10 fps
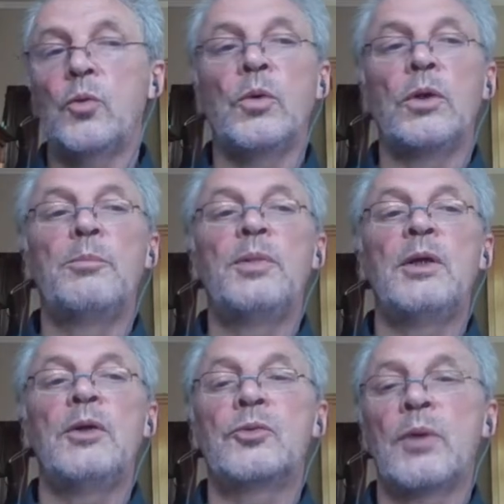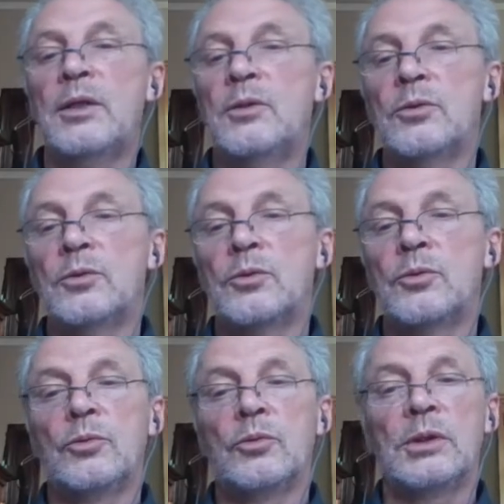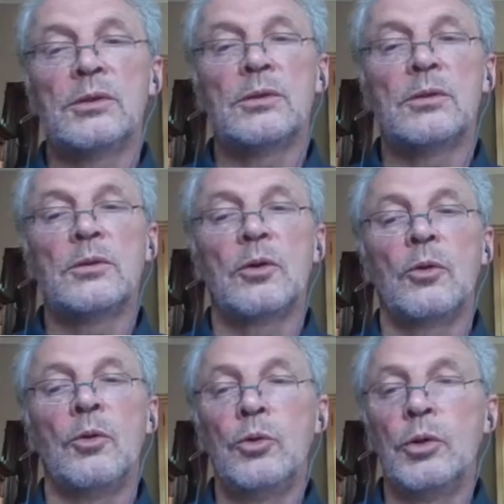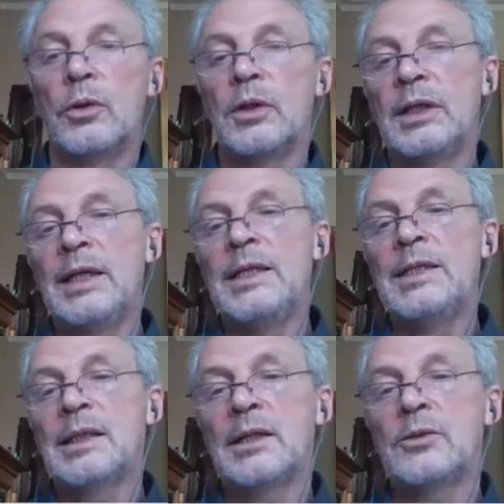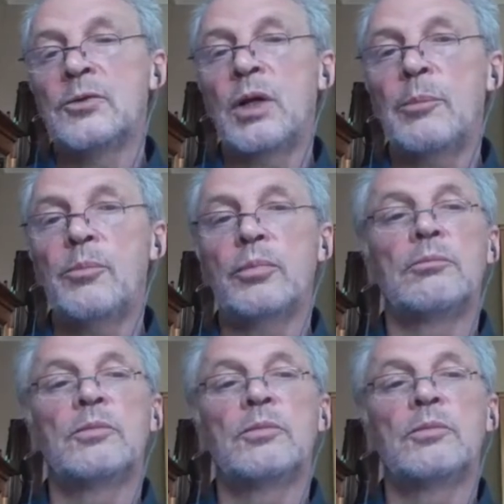will be attracted to the lure inside the trap.